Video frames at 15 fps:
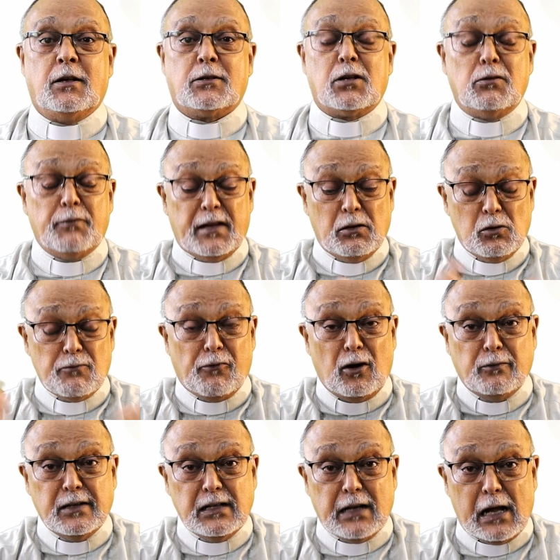So we look
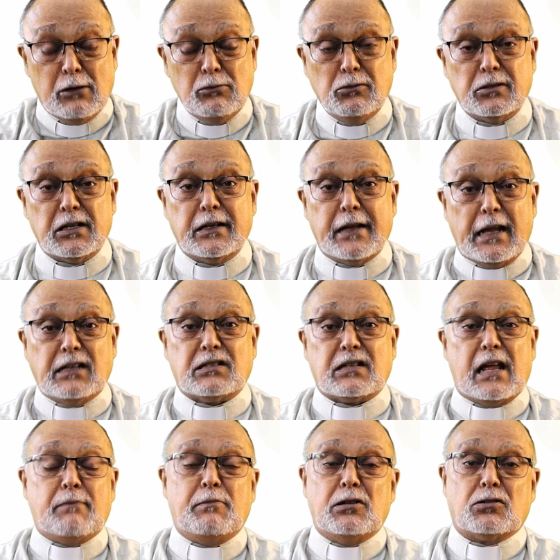forward now to the
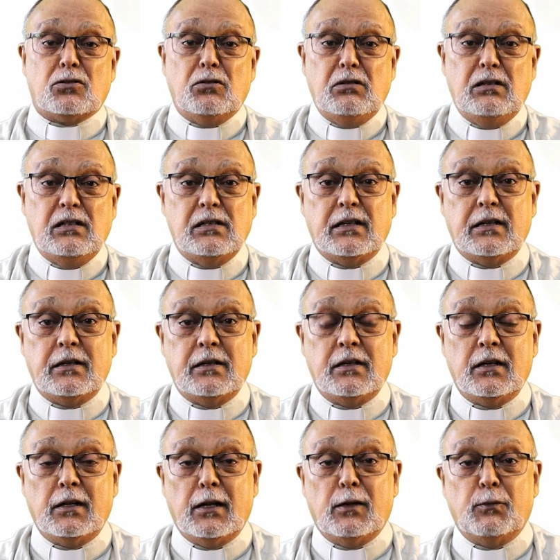next episode,
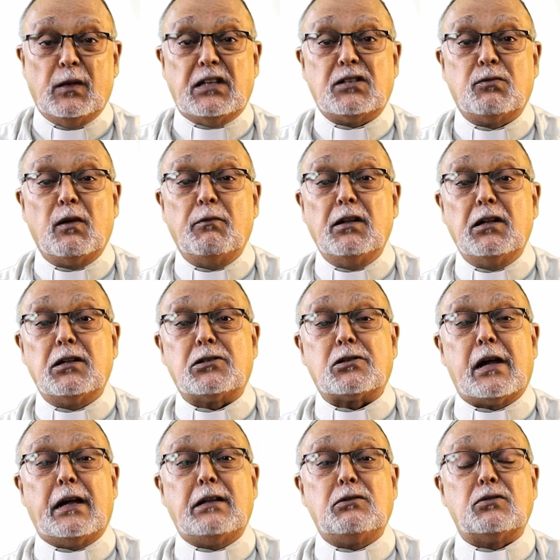in which we will
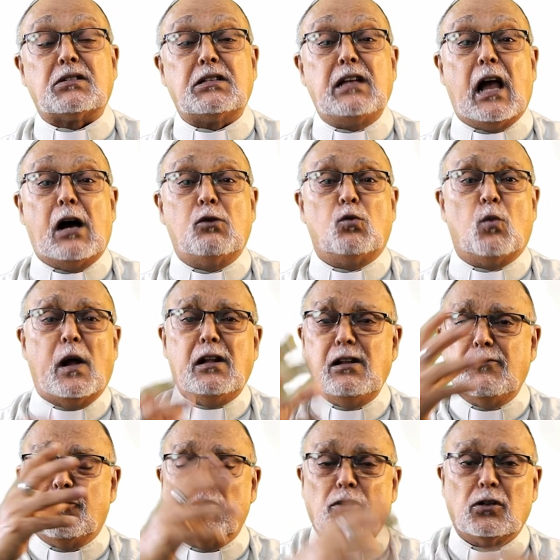try to see how
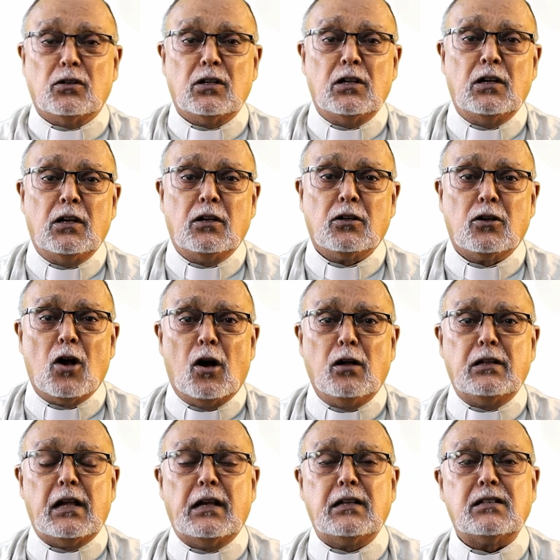wonderful
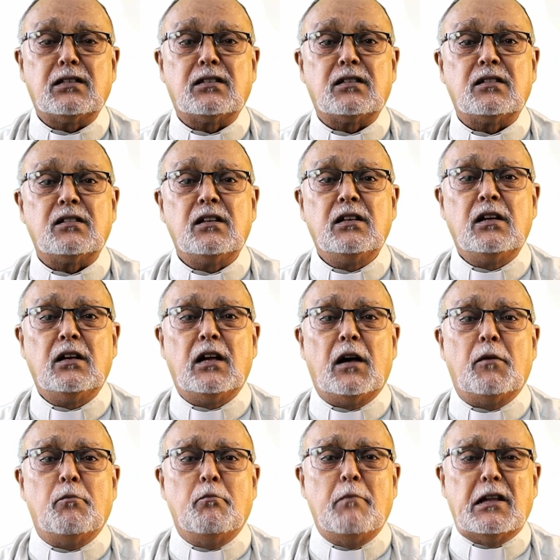God has
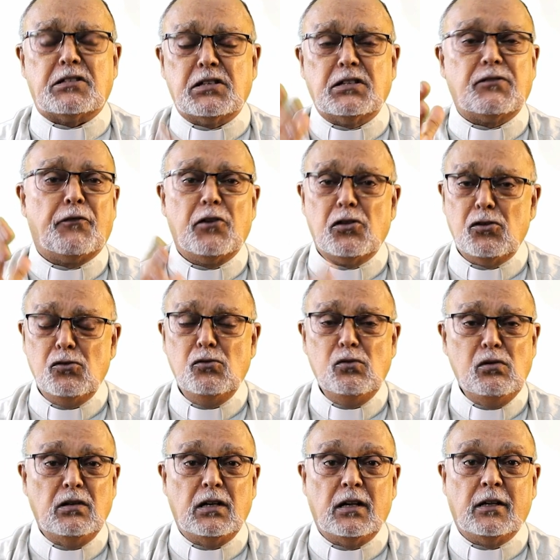a message for you
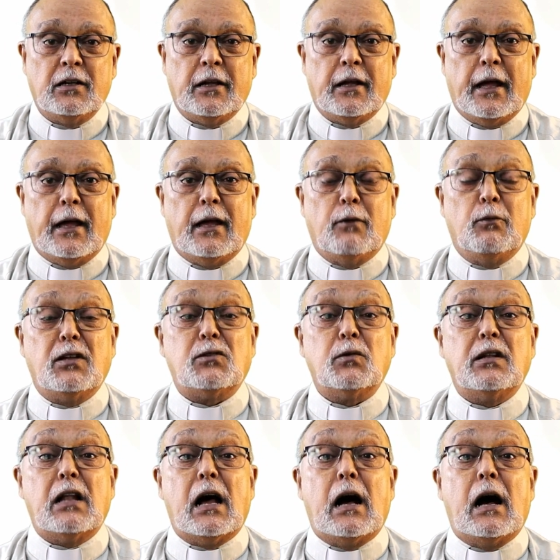which
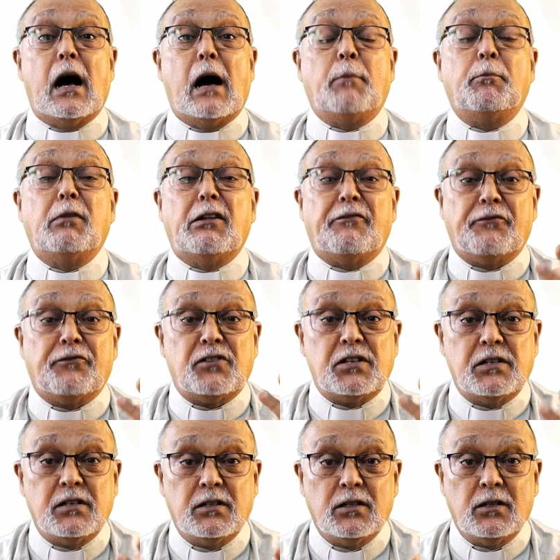will
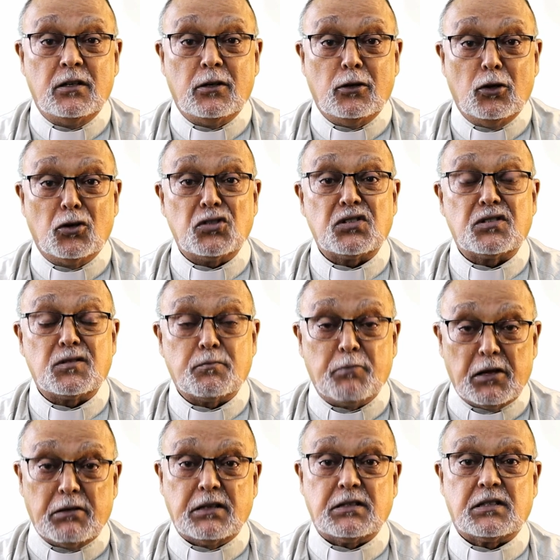uplift your
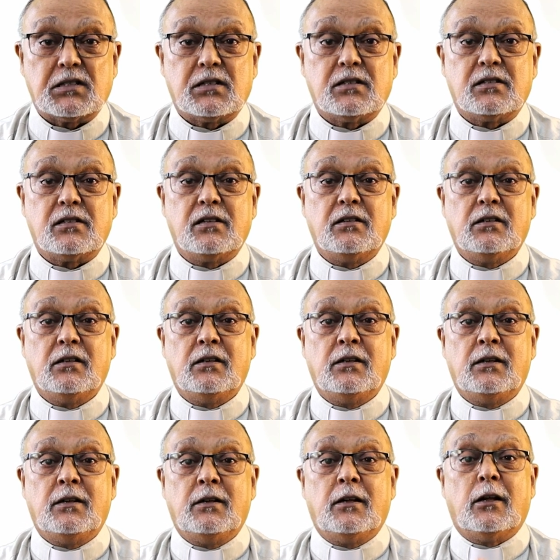spirits.
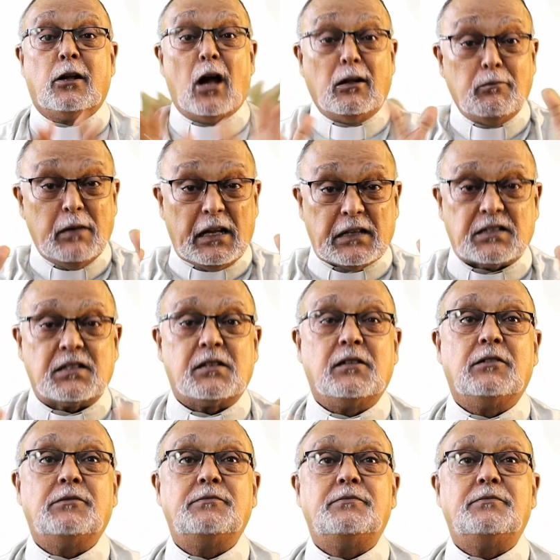God bless.